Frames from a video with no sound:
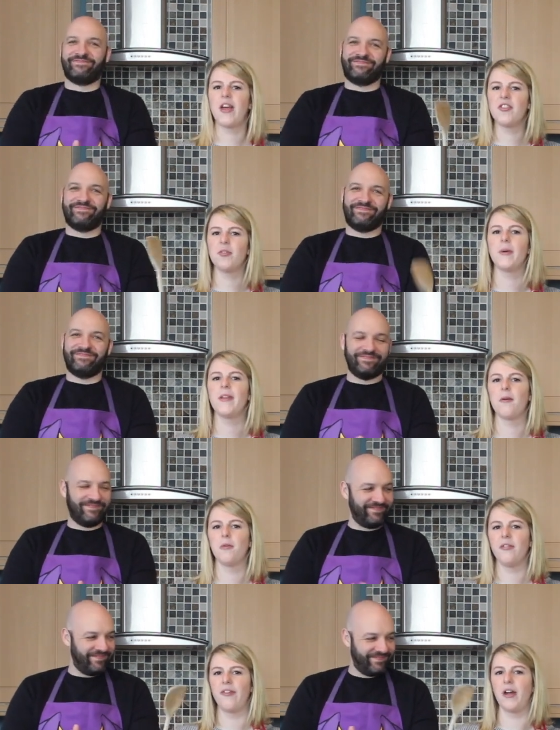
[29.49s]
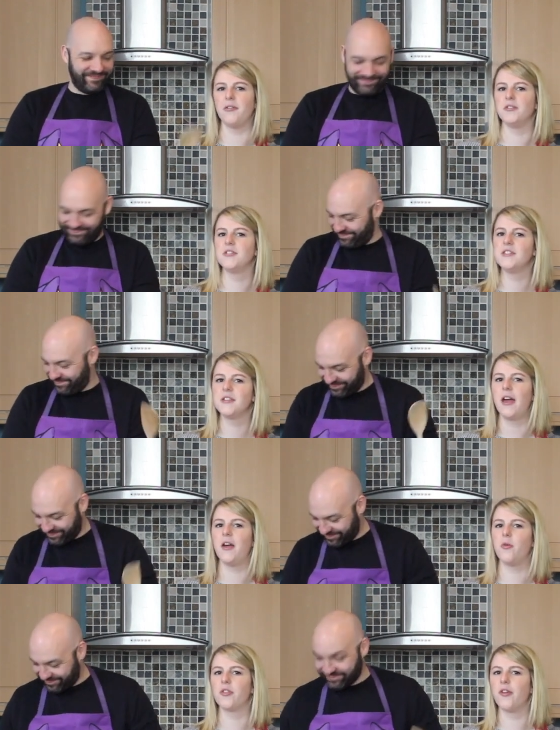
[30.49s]
Speaker 1: recipe that we found,
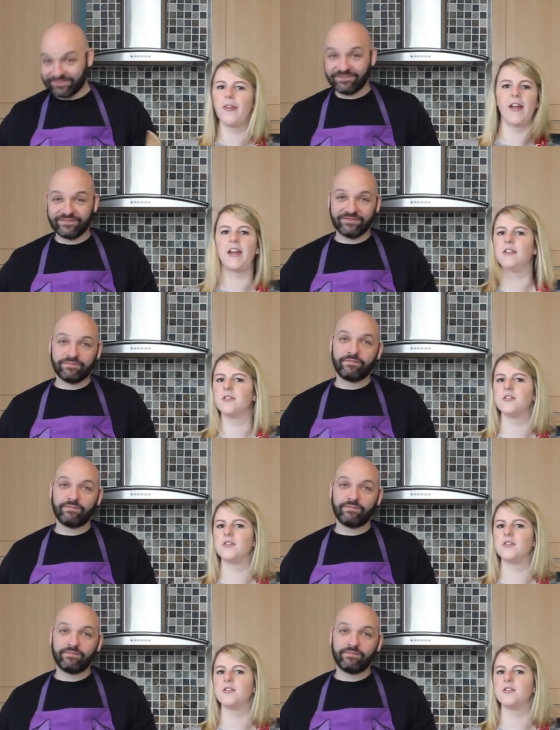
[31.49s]
it was online,